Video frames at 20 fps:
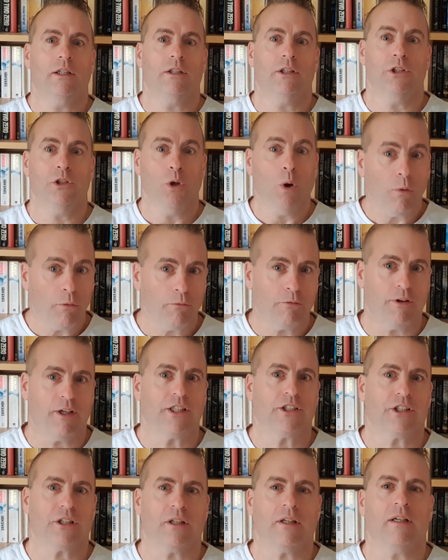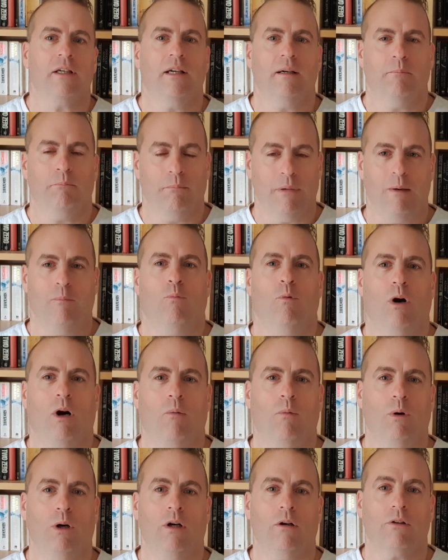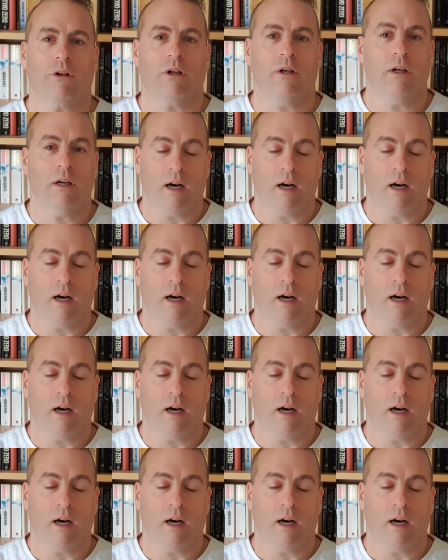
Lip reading: non-fiction memoir world.